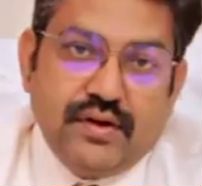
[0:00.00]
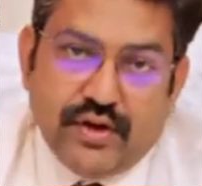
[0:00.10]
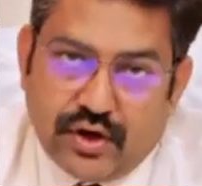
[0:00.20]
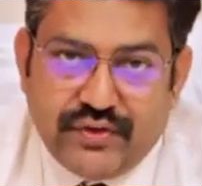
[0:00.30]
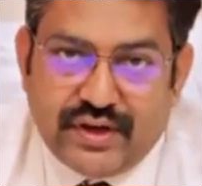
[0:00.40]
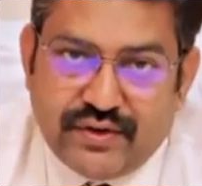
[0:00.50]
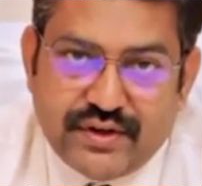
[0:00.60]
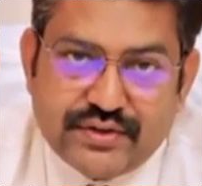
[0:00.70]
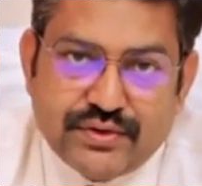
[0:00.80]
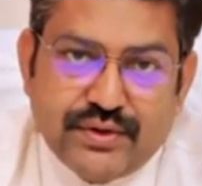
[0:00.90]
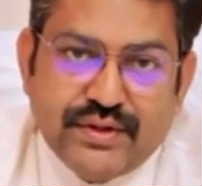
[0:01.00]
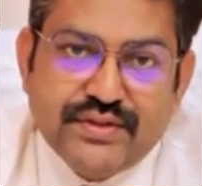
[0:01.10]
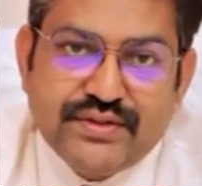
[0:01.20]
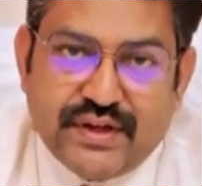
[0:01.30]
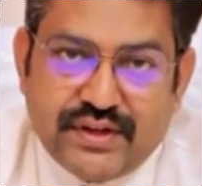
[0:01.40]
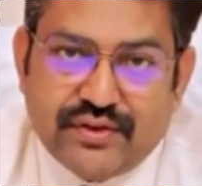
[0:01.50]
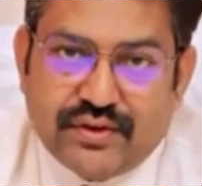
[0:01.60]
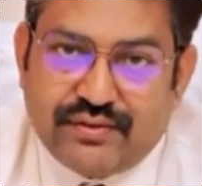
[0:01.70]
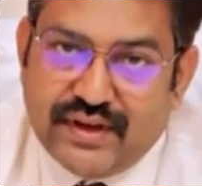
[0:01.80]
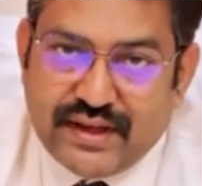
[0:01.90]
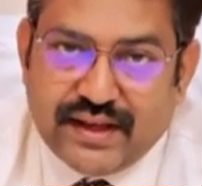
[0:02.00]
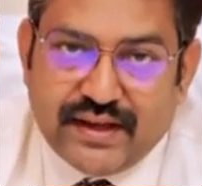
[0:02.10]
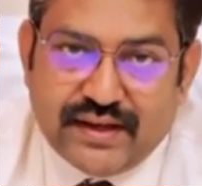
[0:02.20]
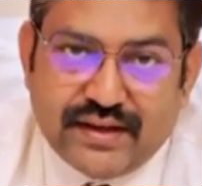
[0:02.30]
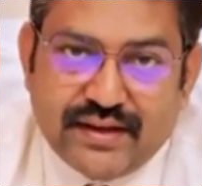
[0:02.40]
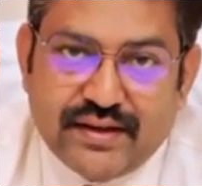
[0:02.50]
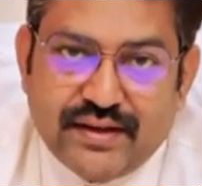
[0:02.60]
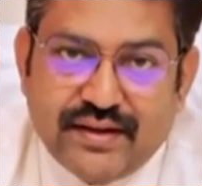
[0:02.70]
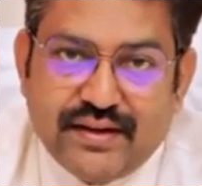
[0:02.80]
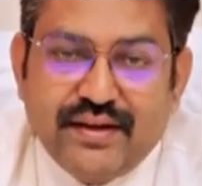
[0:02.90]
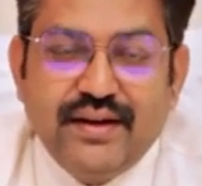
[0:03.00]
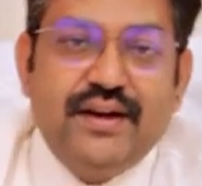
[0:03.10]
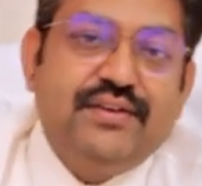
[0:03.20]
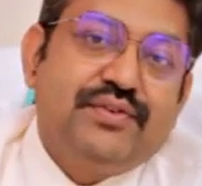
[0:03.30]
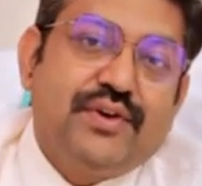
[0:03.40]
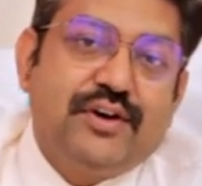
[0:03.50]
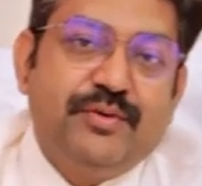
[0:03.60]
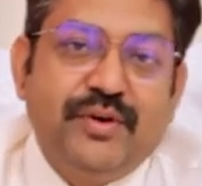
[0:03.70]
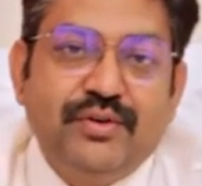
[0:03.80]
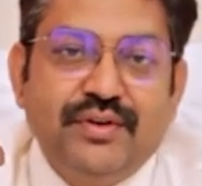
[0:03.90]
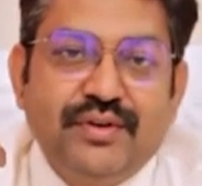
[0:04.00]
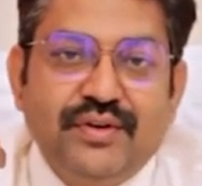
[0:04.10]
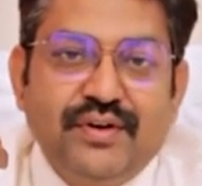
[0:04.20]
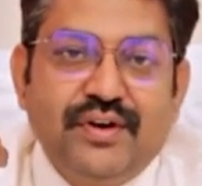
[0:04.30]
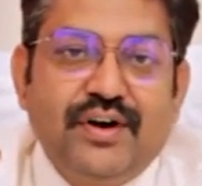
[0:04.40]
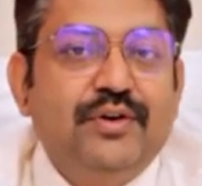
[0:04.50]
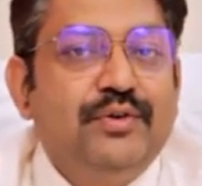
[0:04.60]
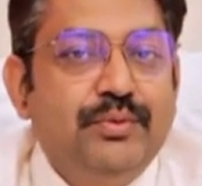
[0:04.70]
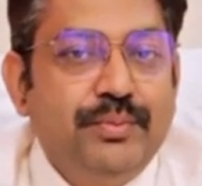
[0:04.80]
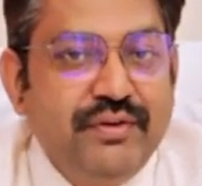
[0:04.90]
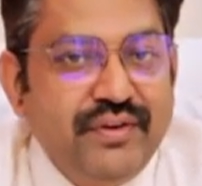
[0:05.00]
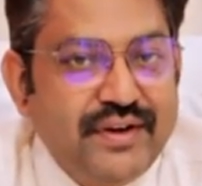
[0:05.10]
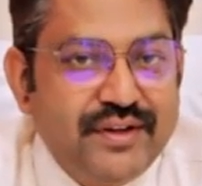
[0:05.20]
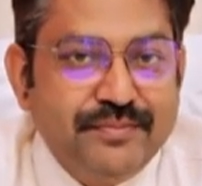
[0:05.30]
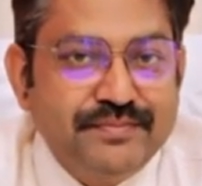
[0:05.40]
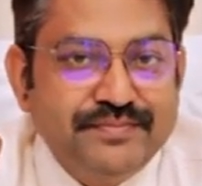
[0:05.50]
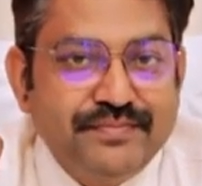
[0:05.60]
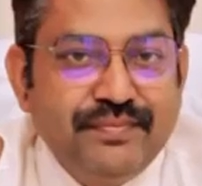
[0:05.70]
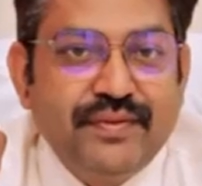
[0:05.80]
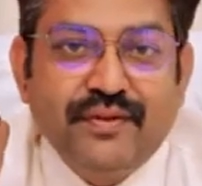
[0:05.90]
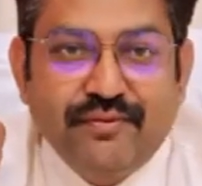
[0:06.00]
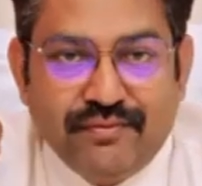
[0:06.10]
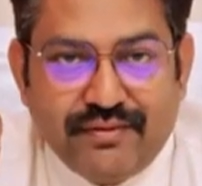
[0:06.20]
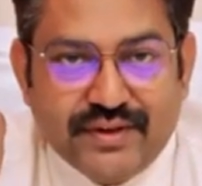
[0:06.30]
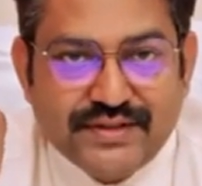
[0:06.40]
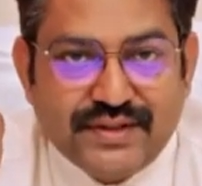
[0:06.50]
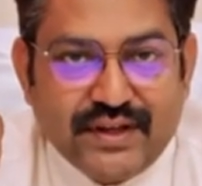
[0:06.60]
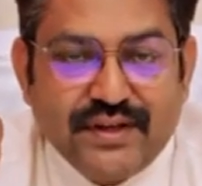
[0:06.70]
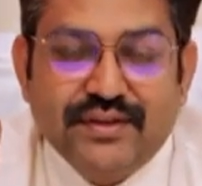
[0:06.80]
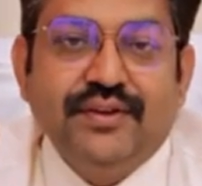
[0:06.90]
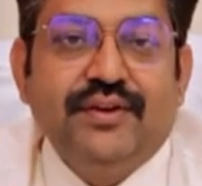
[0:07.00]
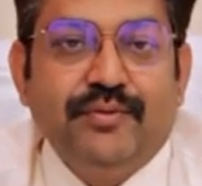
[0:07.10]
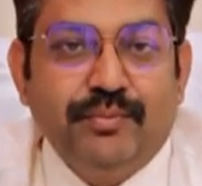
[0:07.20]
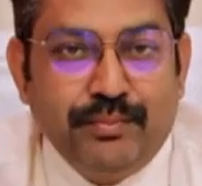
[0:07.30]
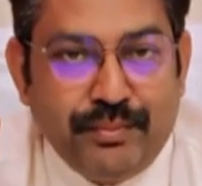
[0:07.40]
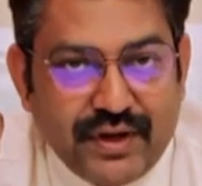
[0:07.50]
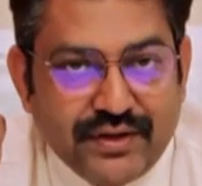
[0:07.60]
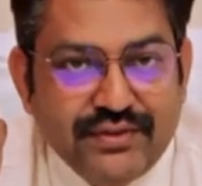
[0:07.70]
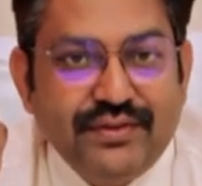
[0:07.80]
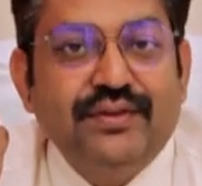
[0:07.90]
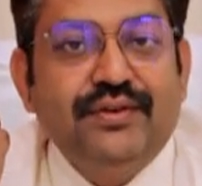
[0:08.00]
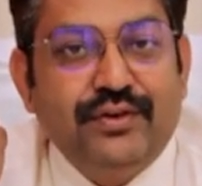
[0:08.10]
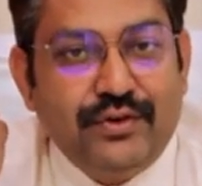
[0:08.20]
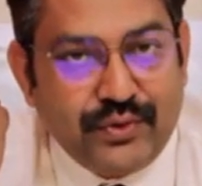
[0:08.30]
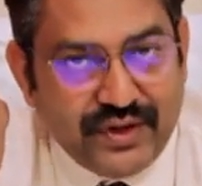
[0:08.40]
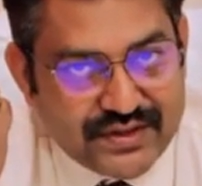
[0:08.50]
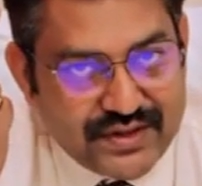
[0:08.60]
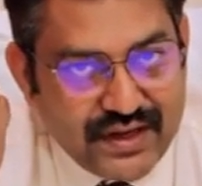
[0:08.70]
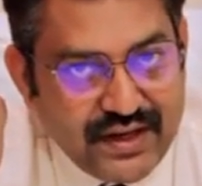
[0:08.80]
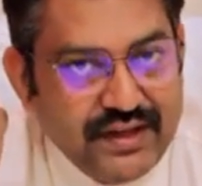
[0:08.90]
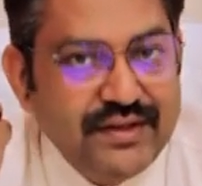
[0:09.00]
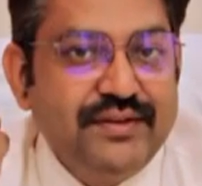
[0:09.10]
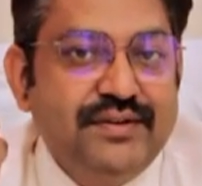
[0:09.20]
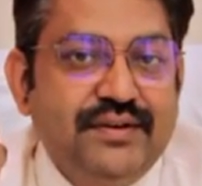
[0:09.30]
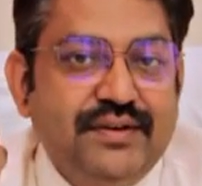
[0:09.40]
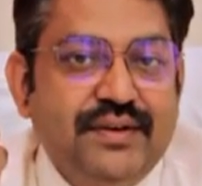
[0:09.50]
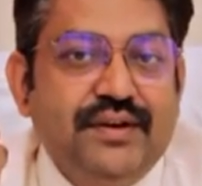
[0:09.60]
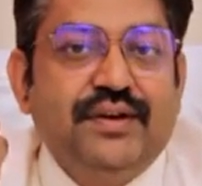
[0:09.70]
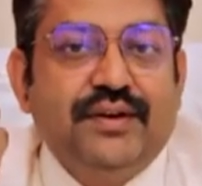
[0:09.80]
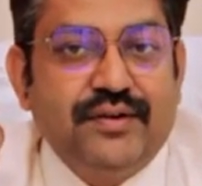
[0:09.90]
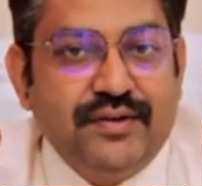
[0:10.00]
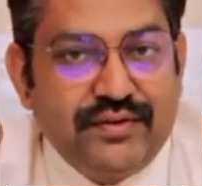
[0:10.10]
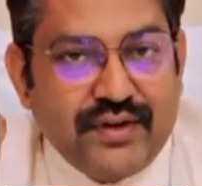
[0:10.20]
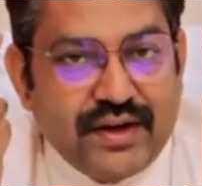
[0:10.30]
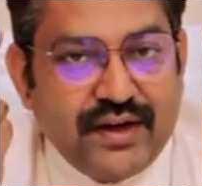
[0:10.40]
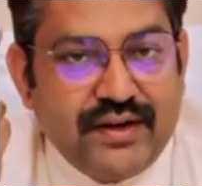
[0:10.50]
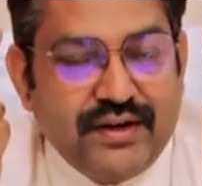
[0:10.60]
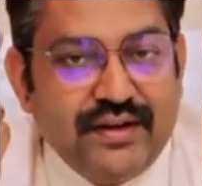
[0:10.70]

Now we have understood the stages of decay. Let's talk about how to prevent them. First thing, brush twice daily. Second,